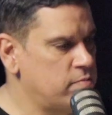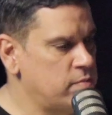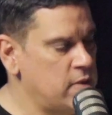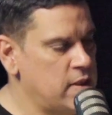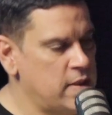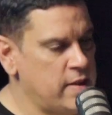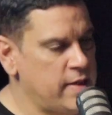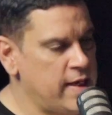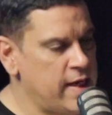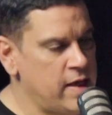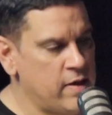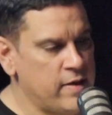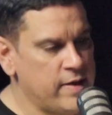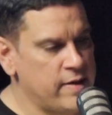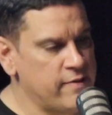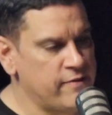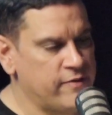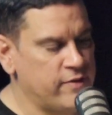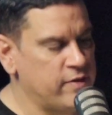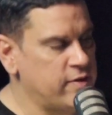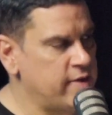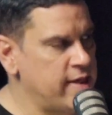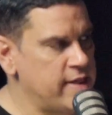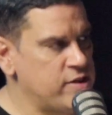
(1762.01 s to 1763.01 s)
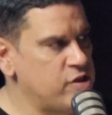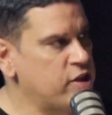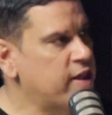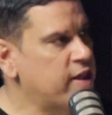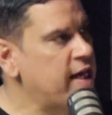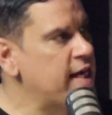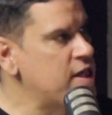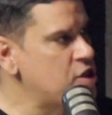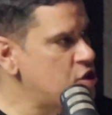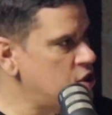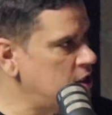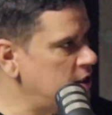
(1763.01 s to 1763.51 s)
area for
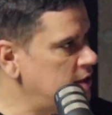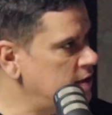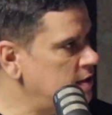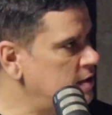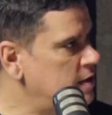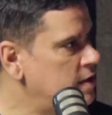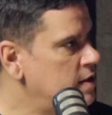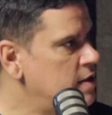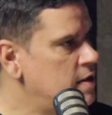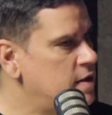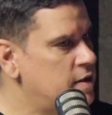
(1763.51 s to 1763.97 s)
education.